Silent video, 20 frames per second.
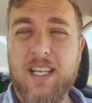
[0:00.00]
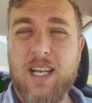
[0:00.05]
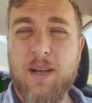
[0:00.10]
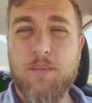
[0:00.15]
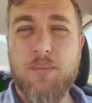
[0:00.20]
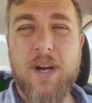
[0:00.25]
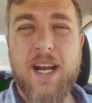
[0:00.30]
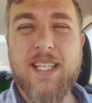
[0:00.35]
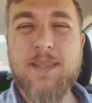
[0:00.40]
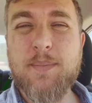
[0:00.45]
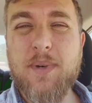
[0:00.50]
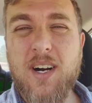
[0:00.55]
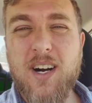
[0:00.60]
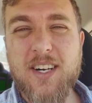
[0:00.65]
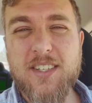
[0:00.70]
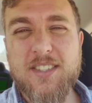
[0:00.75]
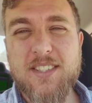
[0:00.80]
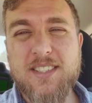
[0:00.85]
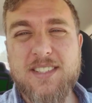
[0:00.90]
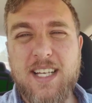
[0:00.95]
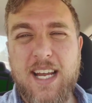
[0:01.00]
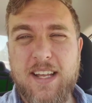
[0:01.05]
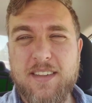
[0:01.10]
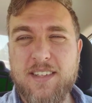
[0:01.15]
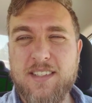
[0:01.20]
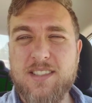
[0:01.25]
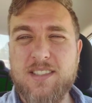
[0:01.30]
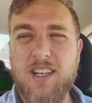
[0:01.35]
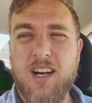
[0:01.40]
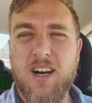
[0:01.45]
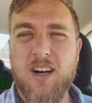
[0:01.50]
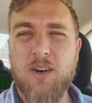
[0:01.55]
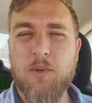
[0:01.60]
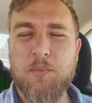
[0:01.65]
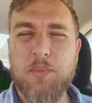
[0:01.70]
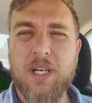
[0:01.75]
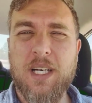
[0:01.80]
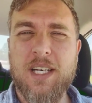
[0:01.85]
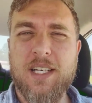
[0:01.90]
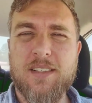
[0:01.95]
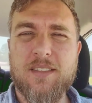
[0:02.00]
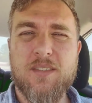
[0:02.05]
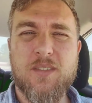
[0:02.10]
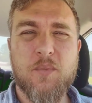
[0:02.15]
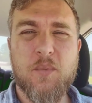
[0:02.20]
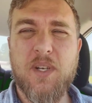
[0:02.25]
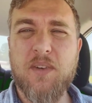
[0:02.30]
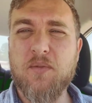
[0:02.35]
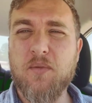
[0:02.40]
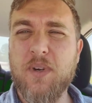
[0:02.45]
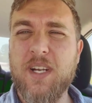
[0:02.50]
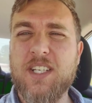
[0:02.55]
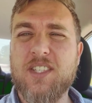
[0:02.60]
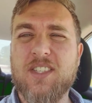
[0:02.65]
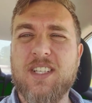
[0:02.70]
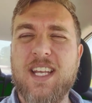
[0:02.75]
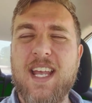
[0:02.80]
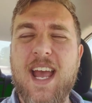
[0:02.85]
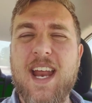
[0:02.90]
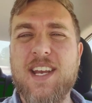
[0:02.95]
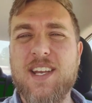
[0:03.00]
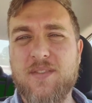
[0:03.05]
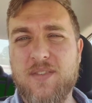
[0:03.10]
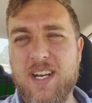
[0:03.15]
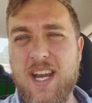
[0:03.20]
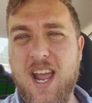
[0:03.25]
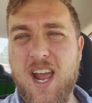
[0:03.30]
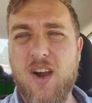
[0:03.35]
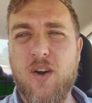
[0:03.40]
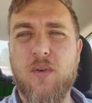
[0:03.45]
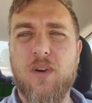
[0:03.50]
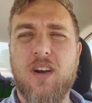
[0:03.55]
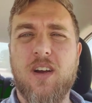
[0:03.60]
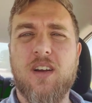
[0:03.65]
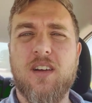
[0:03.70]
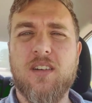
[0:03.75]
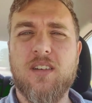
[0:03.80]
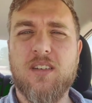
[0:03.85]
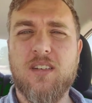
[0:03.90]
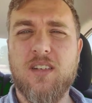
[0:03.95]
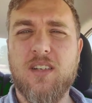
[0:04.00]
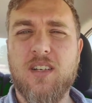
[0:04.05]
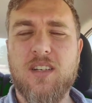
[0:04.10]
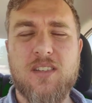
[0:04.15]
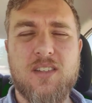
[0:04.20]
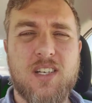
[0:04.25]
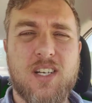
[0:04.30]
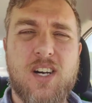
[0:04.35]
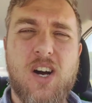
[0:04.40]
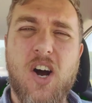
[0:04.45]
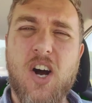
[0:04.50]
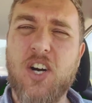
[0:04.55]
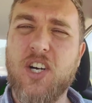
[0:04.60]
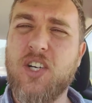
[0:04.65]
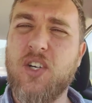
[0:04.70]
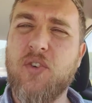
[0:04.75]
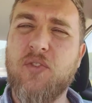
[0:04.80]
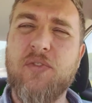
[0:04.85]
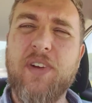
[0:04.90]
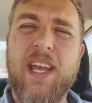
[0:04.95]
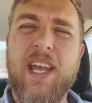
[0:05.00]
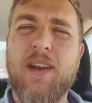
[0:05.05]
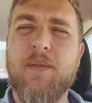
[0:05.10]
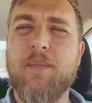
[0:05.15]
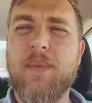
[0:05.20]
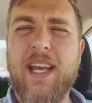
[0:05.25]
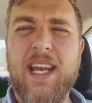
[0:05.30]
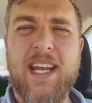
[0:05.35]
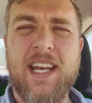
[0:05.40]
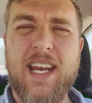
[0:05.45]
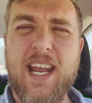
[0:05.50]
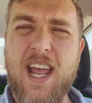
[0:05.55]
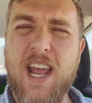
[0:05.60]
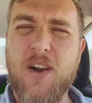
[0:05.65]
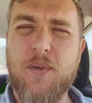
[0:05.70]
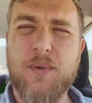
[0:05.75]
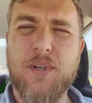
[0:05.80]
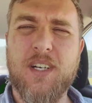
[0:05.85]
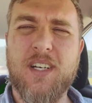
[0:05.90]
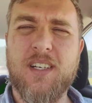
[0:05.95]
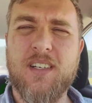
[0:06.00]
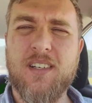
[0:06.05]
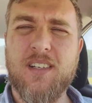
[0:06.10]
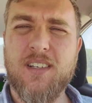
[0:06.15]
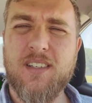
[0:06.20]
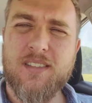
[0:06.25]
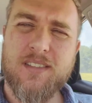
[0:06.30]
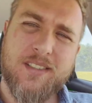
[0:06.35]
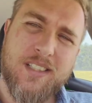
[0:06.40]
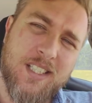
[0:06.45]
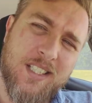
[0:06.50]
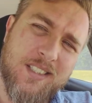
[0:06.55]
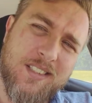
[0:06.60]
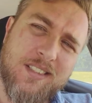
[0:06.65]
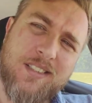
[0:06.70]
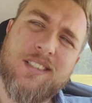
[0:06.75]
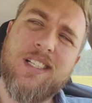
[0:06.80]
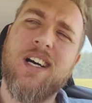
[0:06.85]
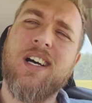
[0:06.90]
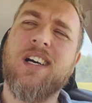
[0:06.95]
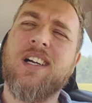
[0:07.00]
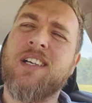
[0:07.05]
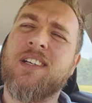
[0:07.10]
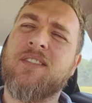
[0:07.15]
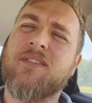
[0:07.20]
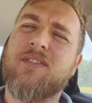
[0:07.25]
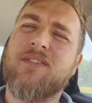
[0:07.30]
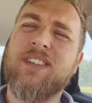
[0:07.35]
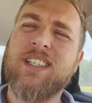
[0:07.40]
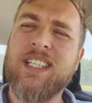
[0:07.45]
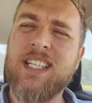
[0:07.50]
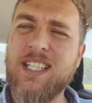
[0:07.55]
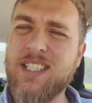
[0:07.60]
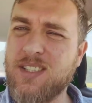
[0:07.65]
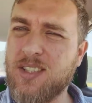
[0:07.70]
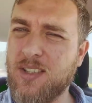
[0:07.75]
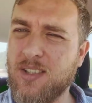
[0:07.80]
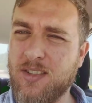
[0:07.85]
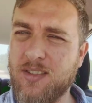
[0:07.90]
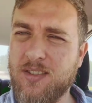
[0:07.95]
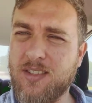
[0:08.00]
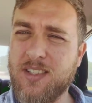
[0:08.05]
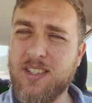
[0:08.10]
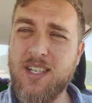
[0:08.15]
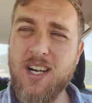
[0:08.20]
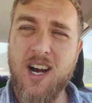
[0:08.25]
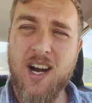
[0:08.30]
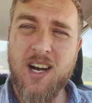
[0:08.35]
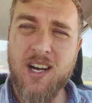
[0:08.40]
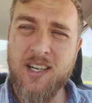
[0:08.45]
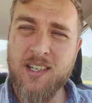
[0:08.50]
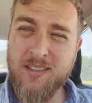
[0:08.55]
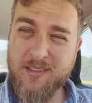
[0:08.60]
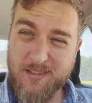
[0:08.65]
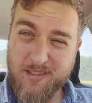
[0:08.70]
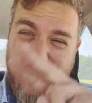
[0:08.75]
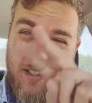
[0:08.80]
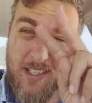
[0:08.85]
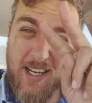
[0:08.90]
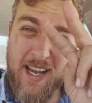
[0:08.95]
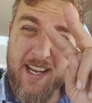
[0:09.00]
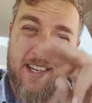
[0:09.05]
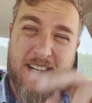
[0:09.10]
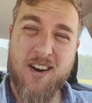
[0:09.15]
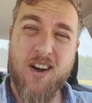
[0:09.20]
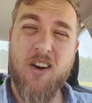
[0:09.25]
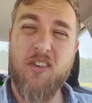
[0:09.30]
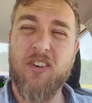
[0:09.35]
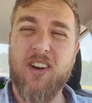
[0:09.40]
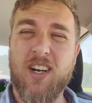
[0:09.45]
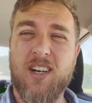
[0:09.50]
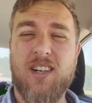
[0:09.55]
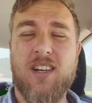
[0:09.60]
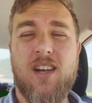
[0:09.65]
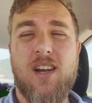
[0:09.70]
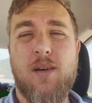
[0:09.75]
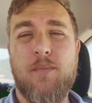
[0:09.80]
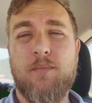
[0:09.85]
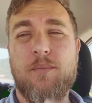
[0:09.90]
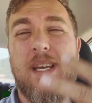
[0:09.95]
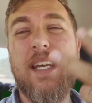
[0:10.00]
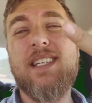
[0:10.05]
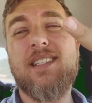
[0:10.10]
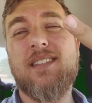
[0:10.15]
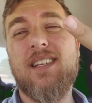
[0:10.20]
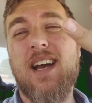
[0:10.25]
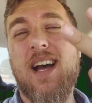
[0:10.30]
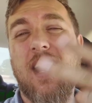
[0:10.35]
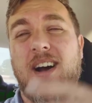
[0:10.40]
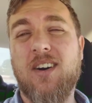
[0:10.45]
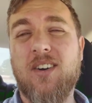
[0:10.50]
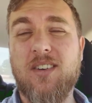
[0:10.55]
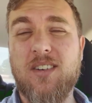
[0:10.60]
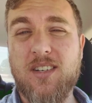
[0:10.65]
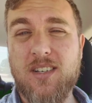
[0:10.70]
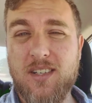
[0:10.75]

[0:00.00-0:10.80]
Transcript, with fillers: It breaks my heart to say this, y'all, but we've reached the end of an era. The cargo van man era is done. Finito. Gone. Sayonara. Peace out.